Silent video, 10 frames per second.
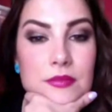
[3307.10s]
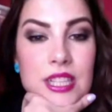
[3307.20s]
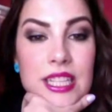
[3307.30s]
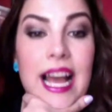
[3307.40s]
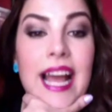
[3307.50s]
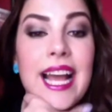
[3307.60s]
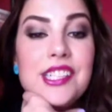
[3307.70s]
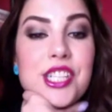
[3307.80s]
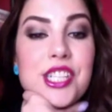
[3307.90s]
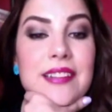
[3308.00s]
yeah,
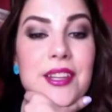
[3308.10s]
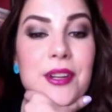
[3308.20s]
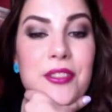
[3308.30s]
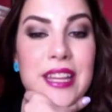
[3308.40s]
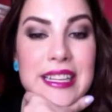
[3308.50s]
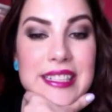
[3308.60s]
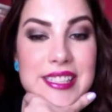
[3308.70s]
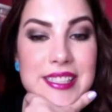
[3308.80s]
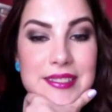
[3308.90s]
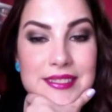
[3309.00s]
hashtag little
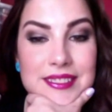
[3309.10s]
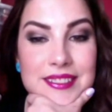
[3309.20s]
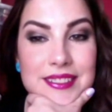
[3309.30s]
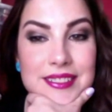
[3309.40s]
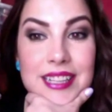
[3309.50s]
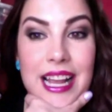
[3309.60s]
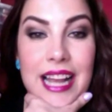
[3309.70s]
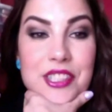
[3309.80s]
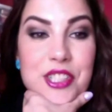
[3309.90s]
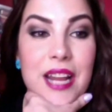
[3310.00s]
things.
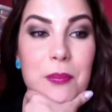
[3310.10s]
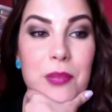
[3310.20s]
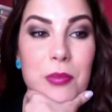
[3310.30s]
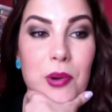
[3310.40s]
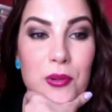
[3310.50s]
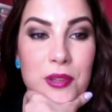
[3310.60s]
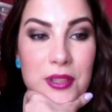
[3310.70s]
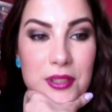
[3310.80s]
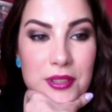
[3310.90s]
Hashtag be bold.